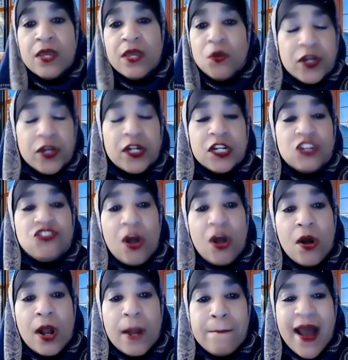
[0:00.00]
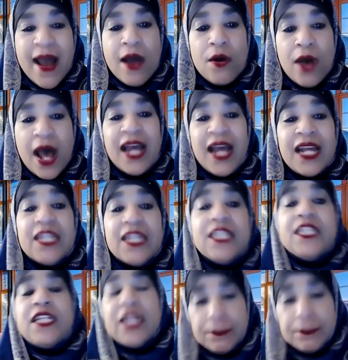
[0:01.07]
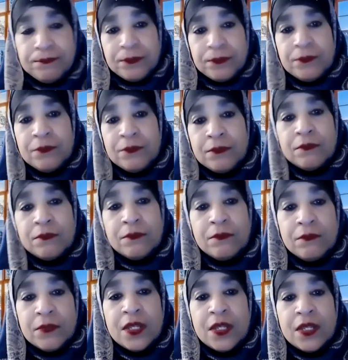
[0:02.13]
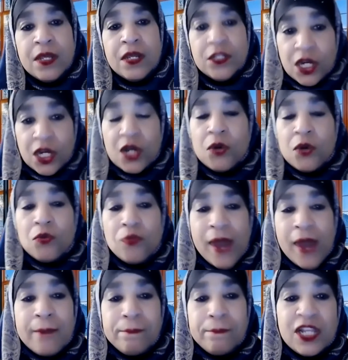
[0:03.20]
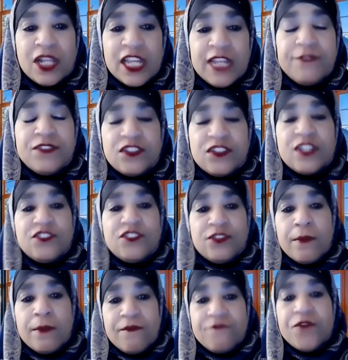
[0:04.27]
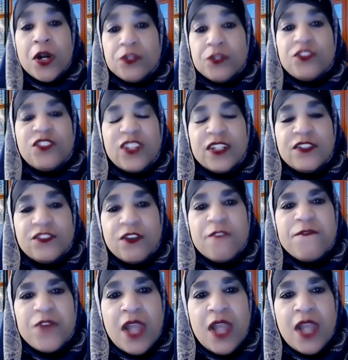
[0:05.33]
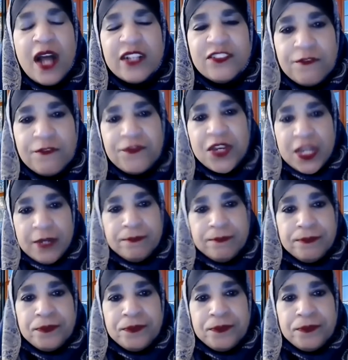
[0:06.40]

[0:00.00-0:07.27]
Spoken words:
We're going to talk about Aqidah, the correct belief system versus philosophy.